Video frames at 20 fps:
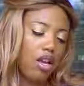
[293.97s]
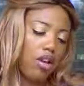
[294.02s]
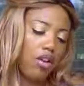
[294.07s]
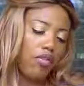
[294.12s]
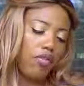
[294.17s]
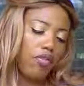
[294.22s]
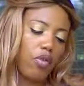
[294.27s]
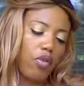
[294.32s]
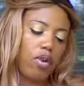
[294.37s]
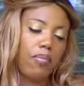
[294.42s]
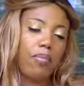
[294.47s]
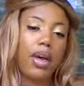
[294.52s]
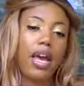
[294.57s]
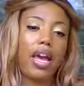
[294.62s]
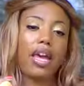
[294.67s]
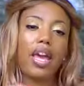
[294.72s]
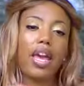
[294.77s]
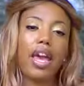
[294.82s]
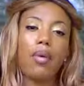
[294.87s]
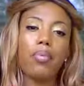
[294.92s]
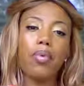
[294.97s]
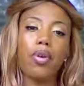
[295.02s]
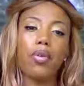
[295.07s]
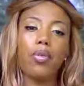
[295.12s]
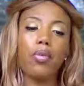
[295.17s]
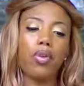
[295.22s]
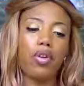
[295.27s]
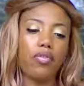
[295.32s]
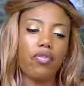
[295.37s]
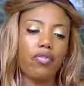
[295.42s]
for my
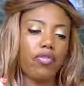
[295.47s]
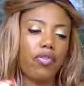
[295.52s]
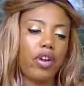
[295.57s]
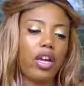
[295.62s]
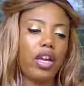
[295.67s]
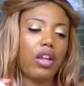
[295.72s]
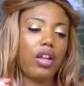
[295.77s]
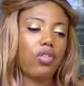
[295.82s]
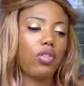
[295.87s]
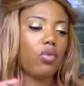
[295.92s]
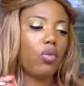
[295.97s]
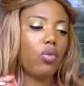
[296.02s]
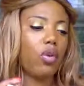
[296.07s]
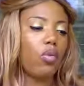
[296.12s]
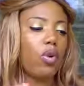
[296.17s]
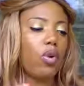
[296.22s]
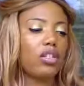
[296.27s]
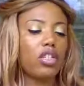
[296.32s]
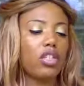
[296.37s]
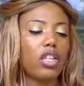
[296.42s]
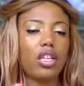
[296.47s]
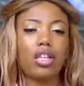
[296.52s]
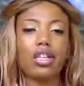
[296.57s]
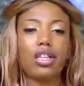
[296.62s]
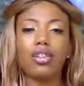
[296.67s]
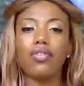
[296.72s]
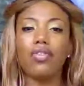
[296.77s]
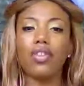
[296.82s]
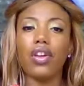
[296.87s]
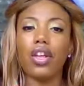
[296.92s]
Capricorn friends who are watching
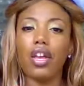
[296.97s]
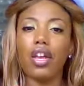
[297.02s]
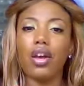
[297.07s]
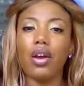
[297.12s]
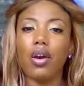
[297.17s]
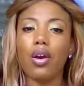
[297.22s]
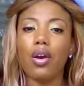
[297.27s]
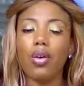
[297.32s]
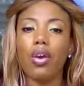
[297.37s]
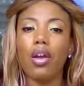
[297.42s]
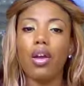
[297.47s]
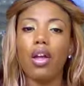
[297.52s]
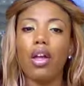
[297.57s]
this video.